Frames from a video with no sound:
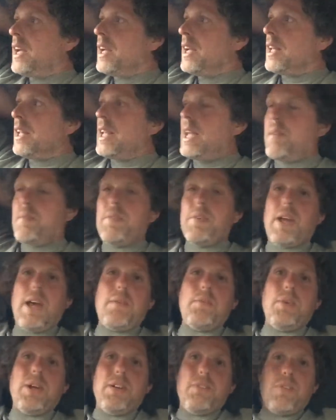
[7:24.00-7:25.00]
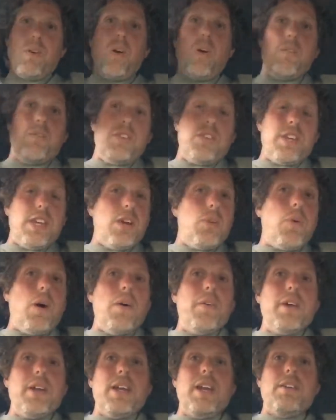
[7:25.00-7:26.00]
yep, and we've obviously
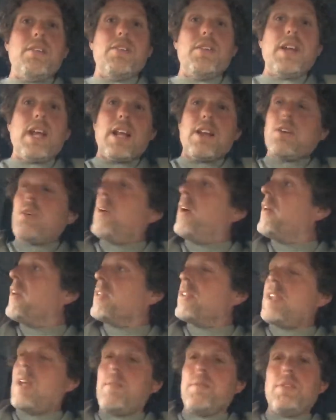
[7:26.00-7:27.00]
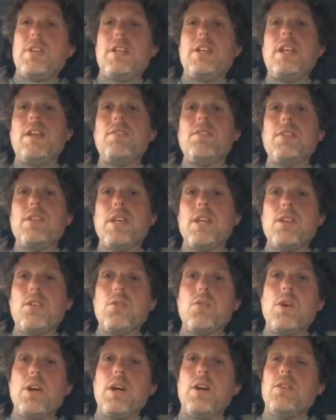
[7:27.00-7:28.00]
quoted and everything, had a quote accepted and everything as
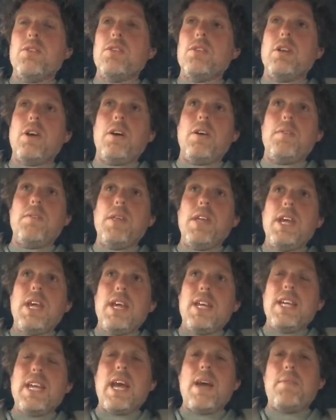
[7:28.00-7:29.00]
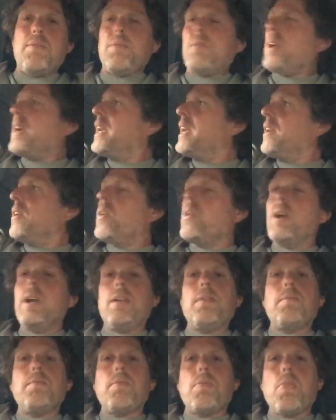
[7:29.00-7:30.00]
well. So, yeah, pretty
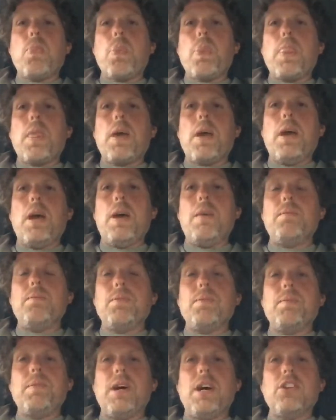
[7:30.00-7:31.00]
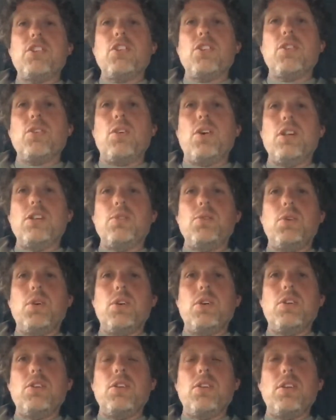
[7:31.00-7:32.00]
annoyed. But I just thought I'd
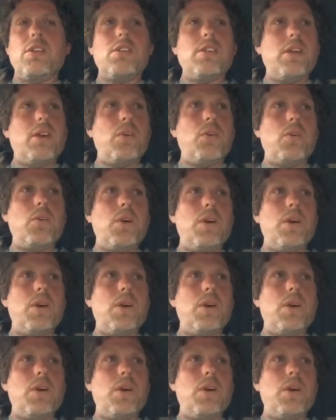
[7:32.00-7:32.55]
want to do this little